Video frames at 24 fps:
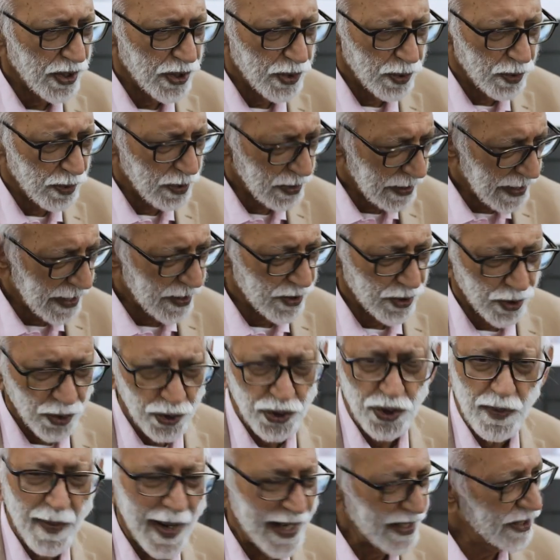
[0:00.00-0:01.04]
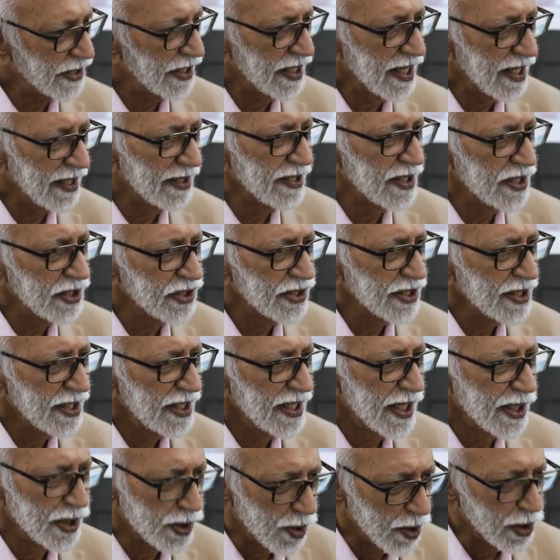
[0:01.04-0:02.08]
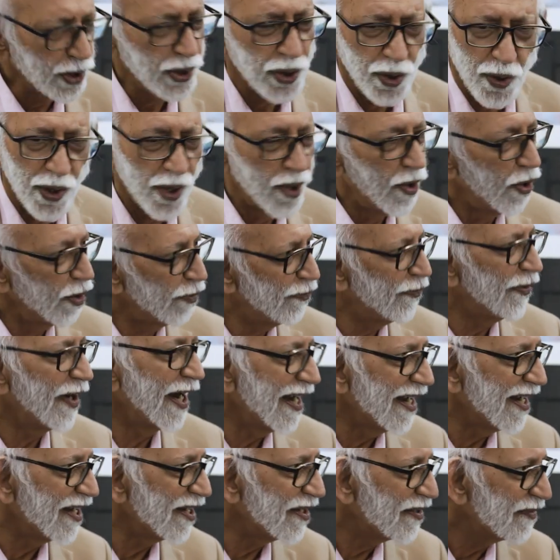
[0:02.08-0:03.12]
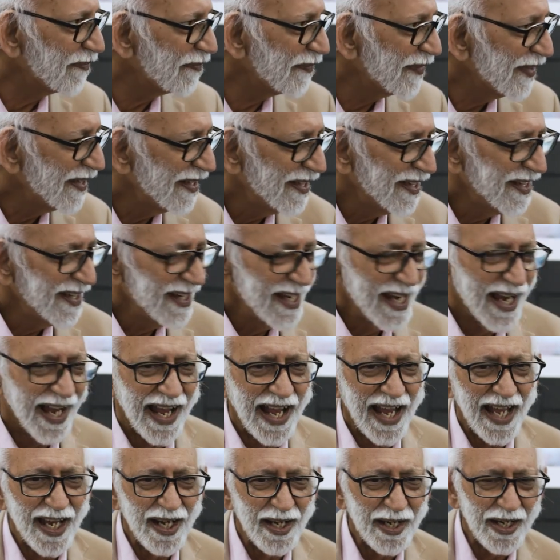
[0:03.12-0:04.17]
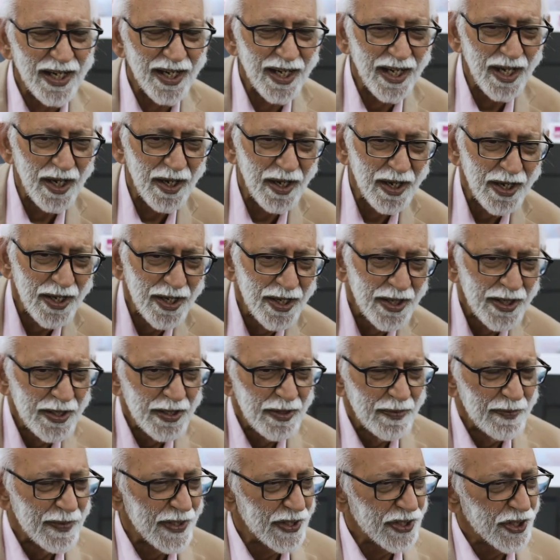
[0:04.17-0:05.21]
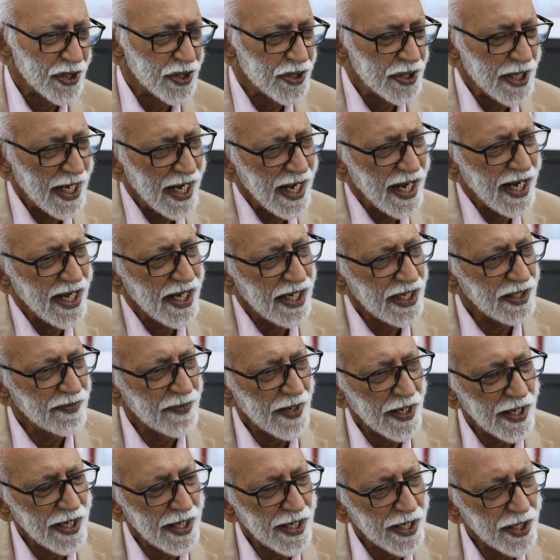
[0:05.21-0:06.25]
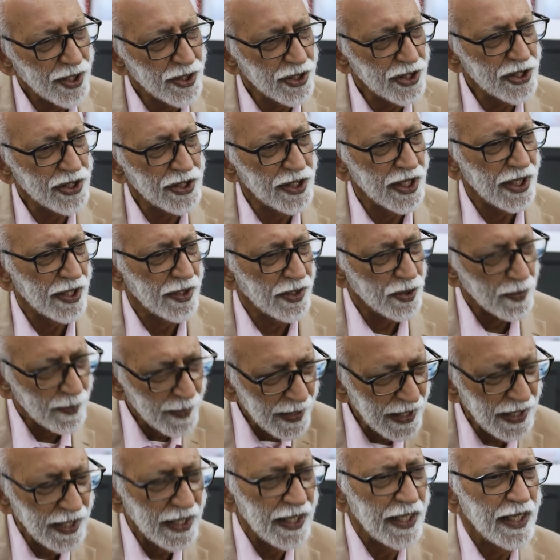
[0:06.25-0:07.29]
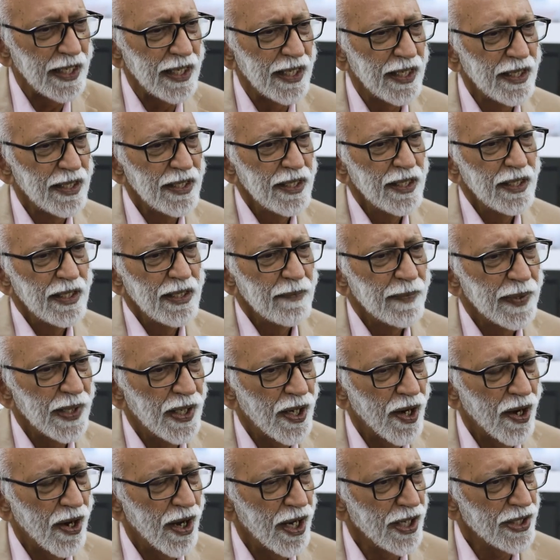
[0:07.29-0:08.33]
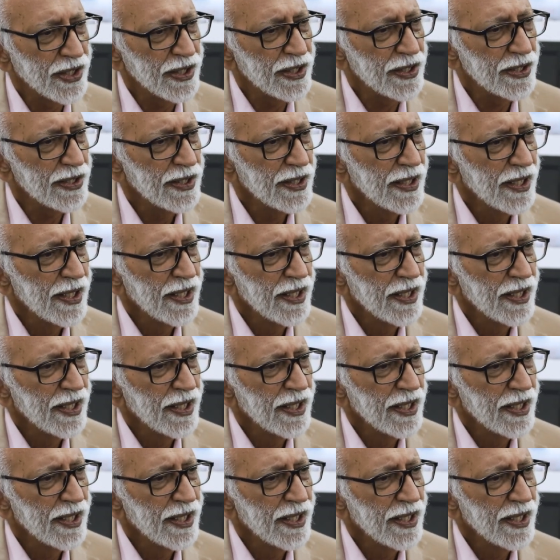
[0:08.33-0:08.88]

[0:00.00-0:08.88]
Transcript: you will get used to my saying this, is also an old friend. And Mr. Jain is very interesting to me because